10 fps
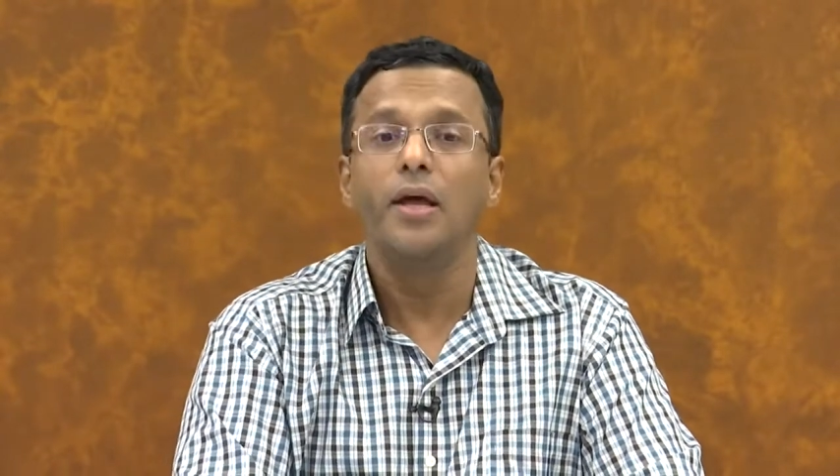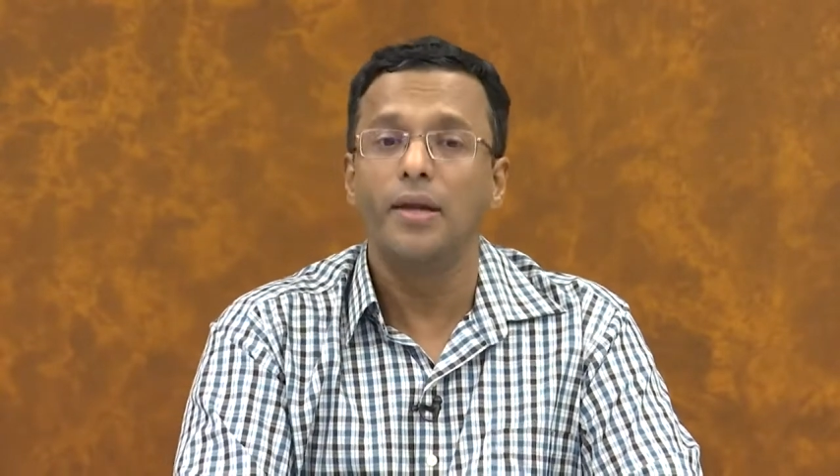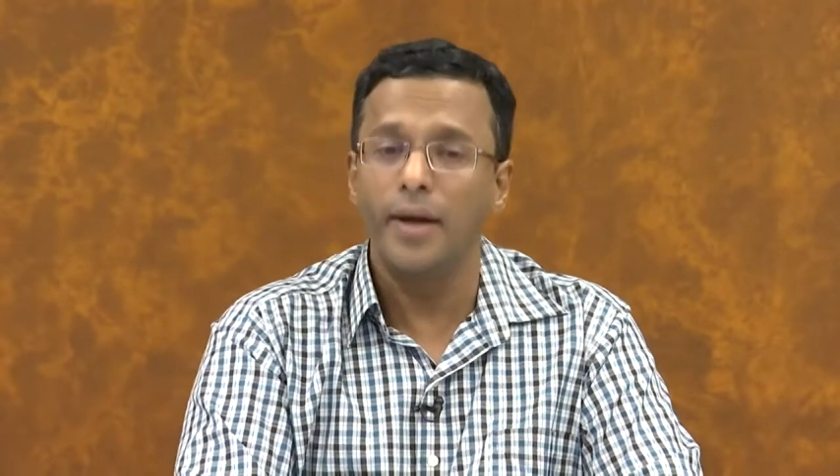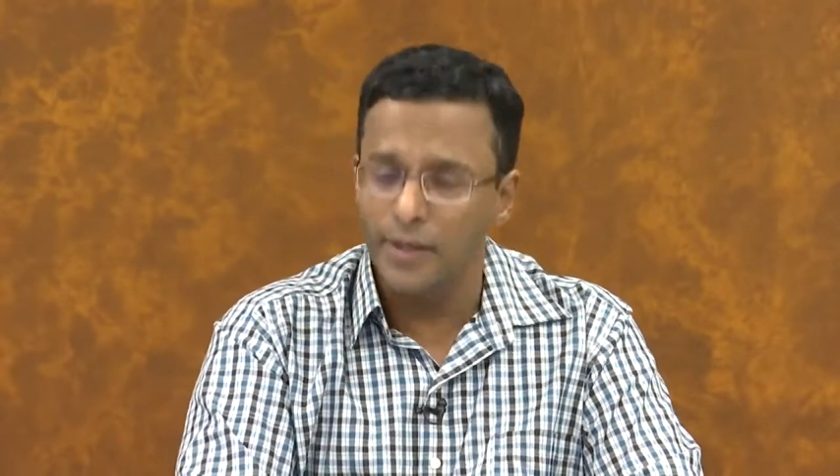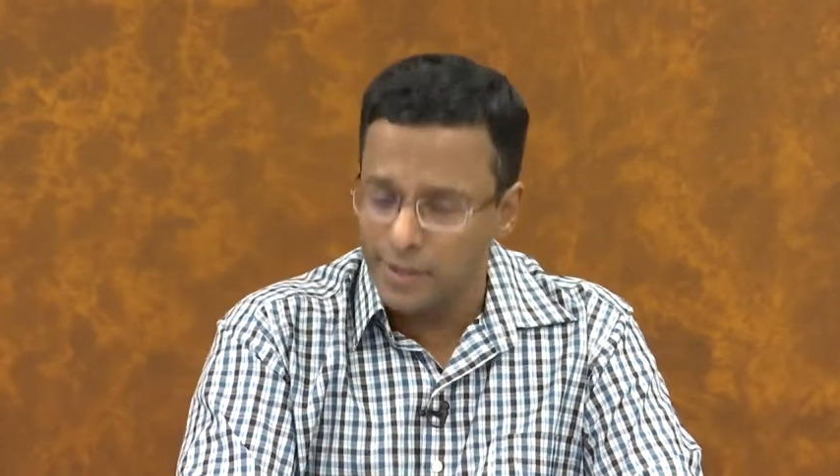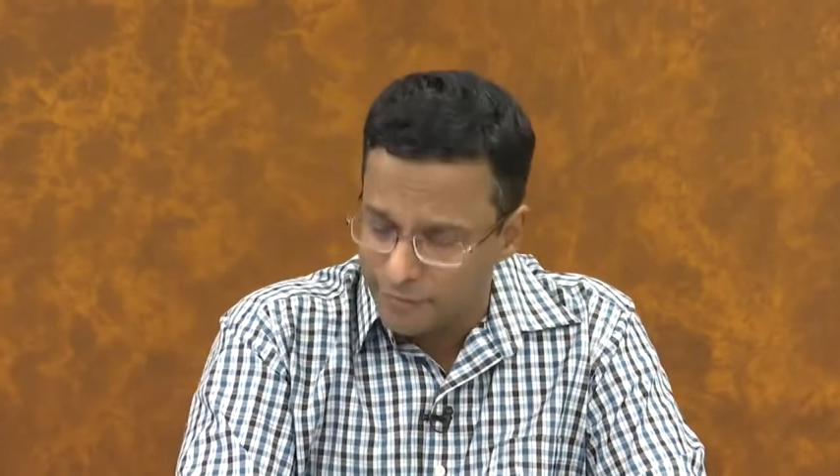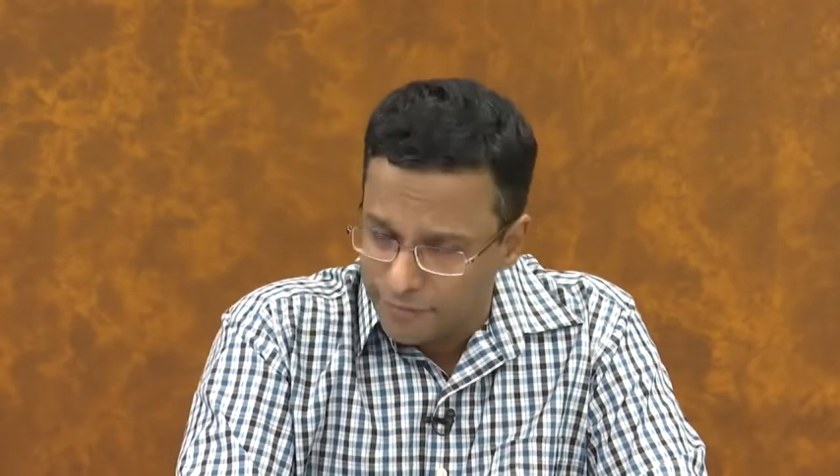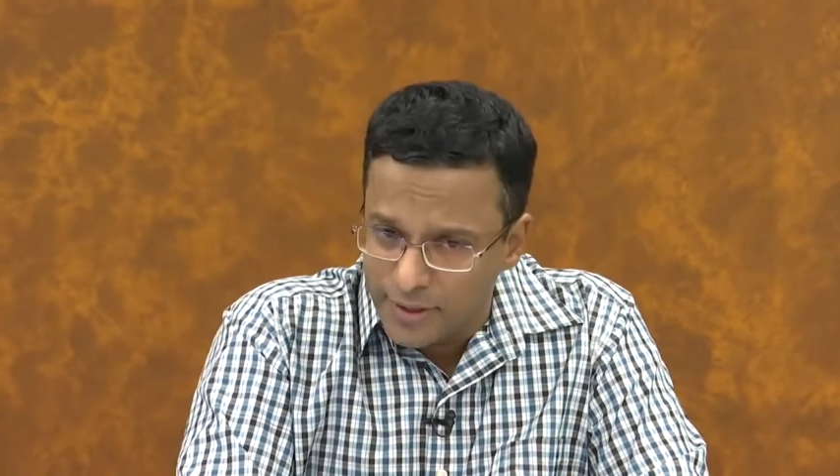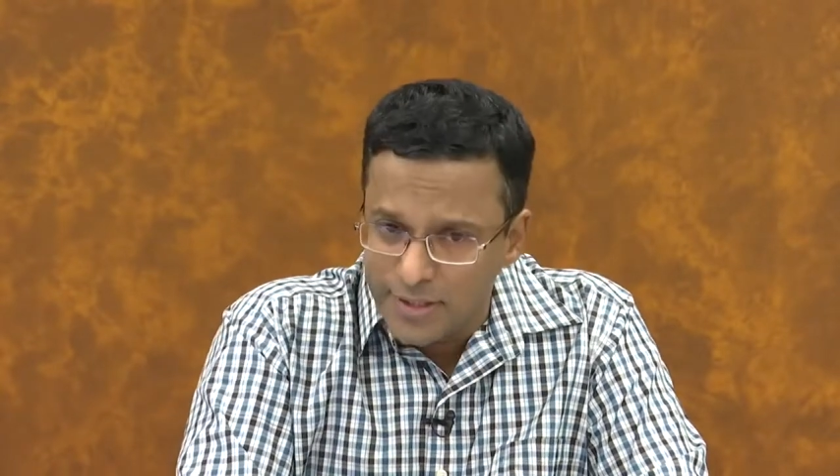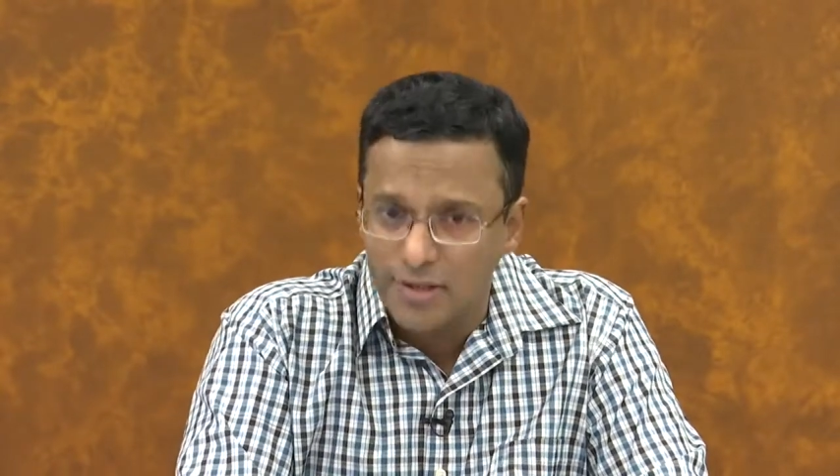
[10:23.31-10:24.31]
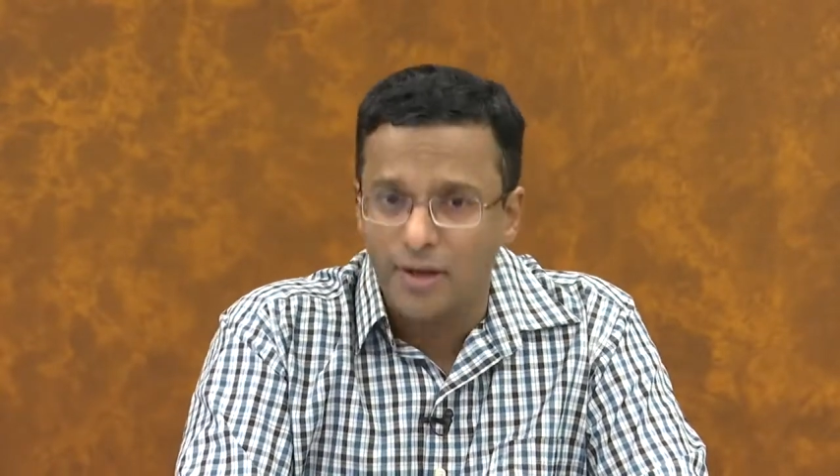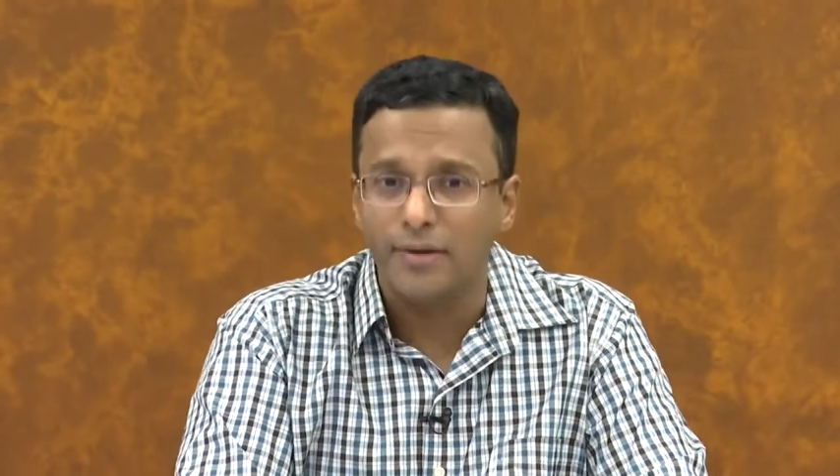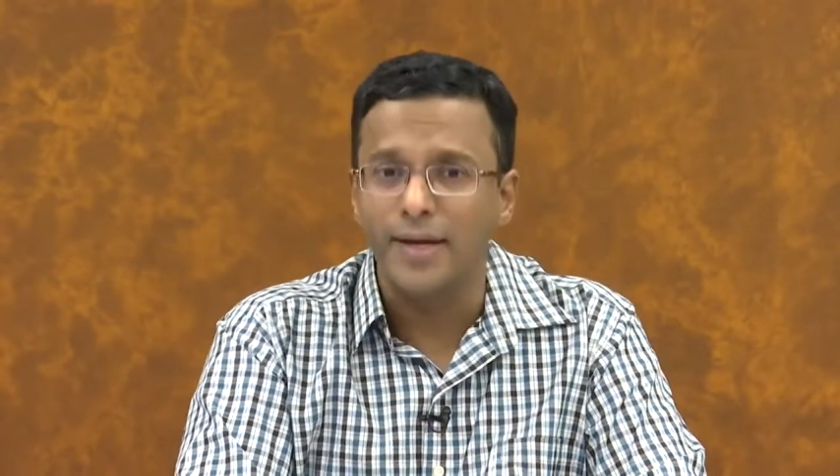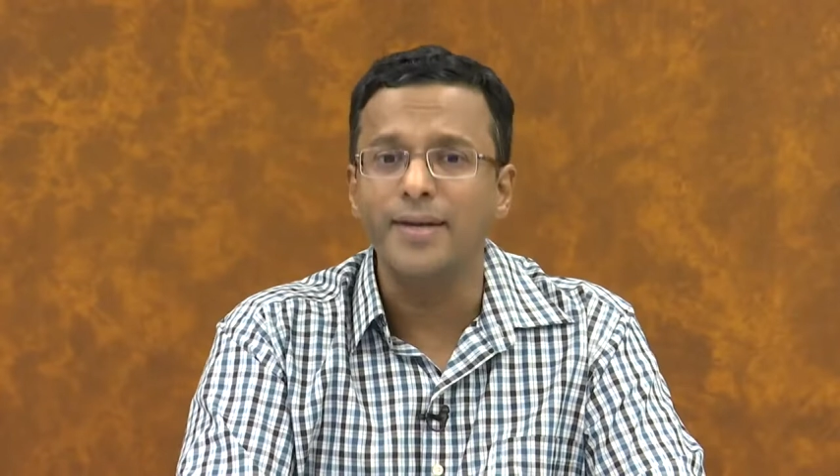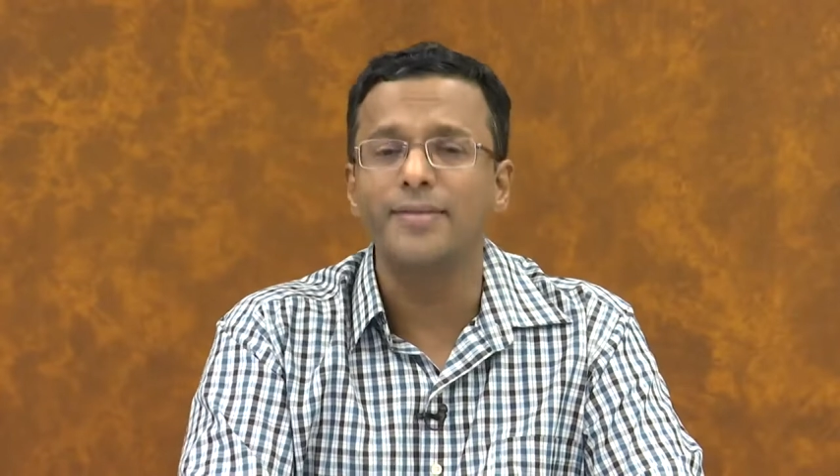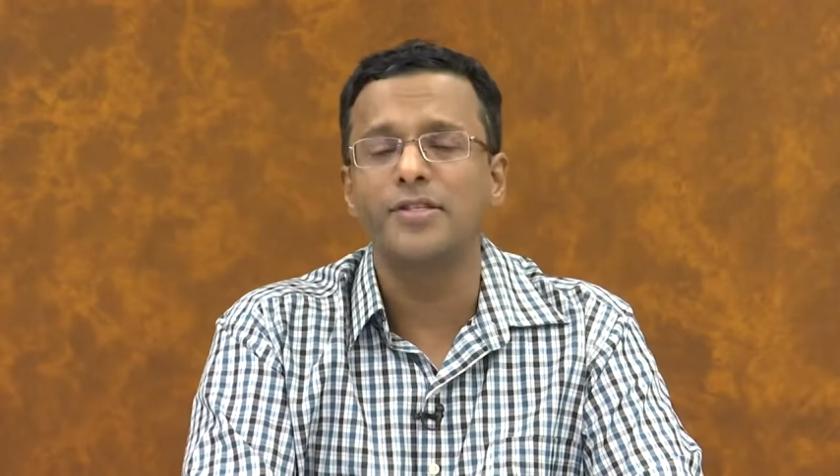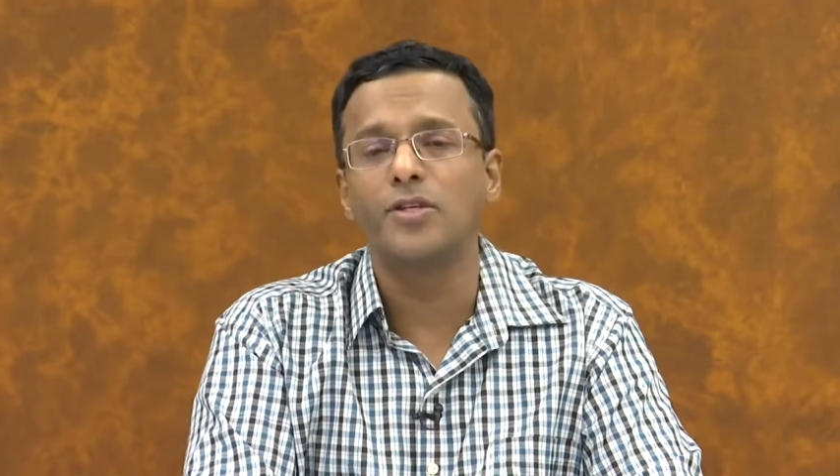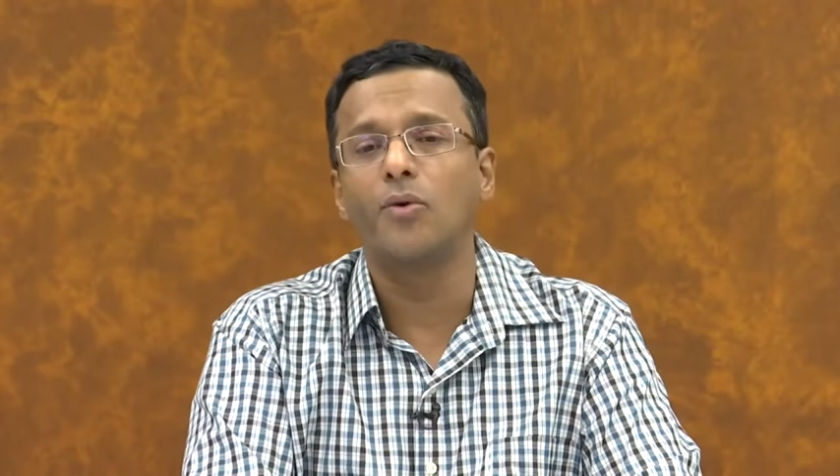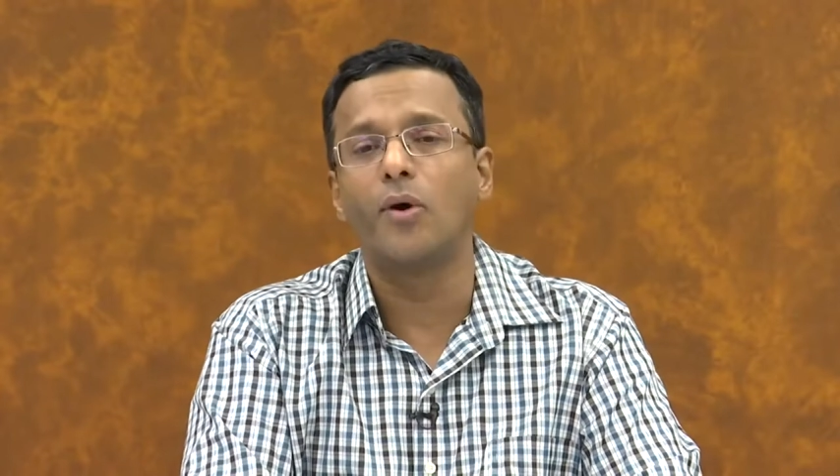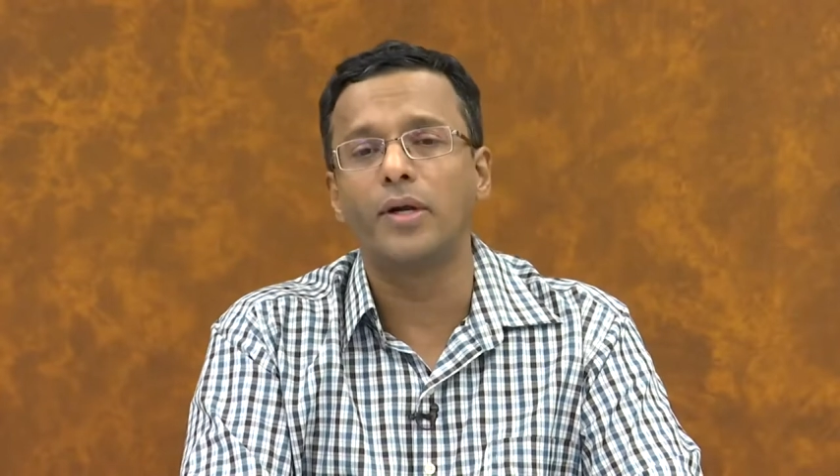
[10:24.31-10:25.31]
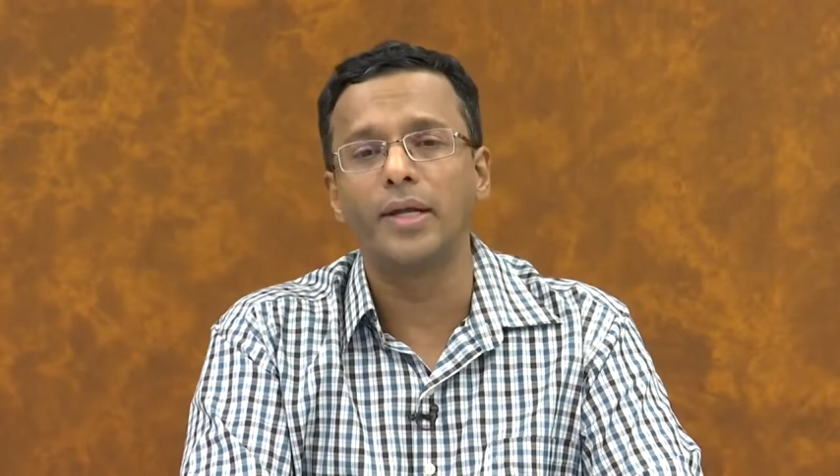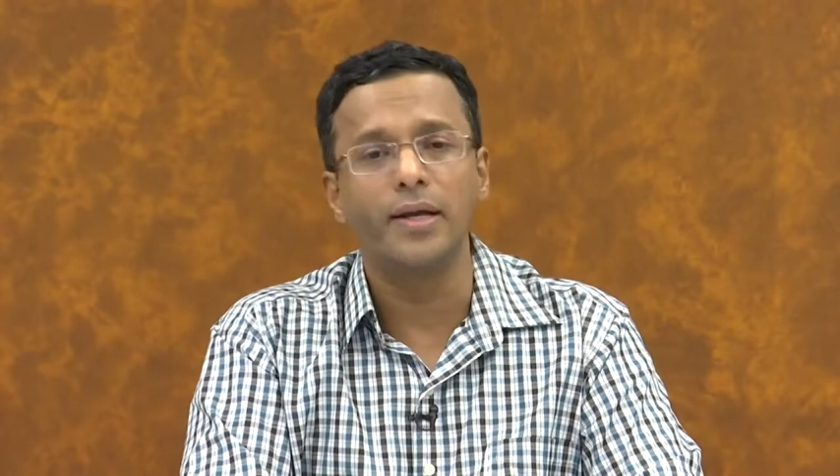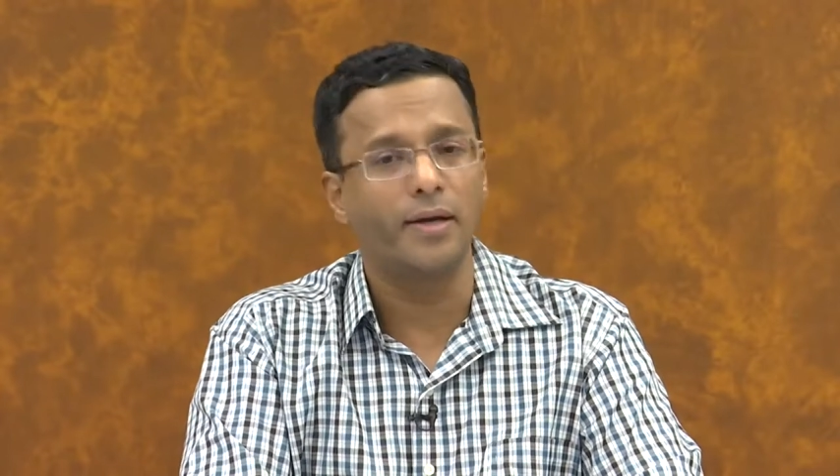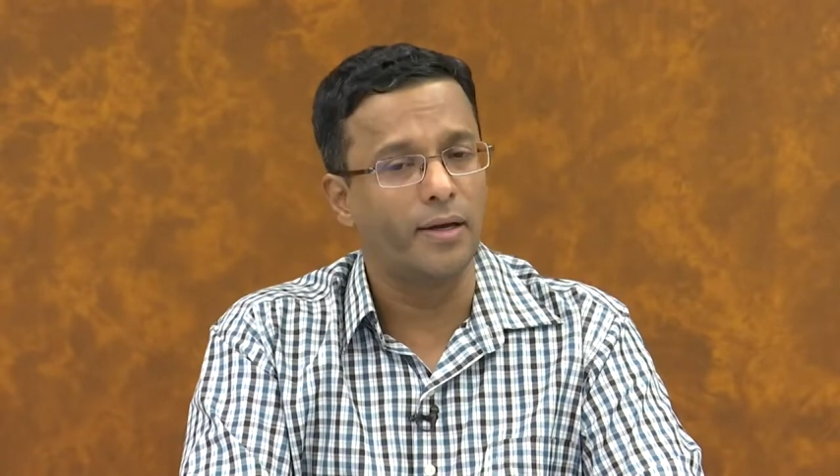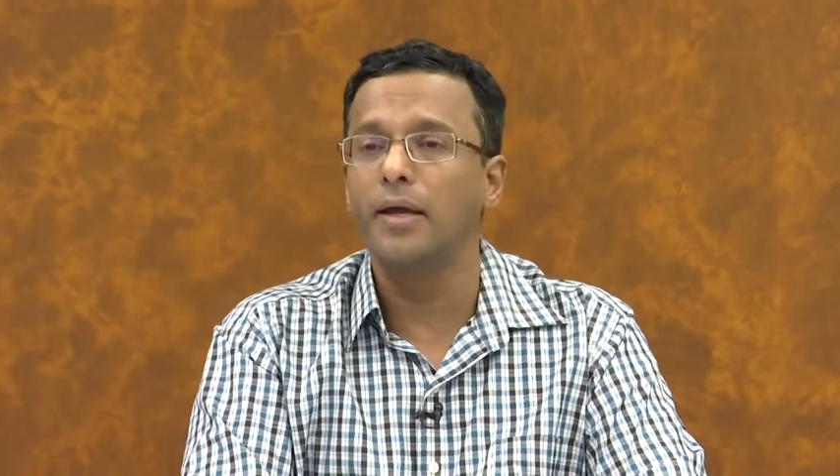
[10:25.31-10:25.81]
Let us first write this quadric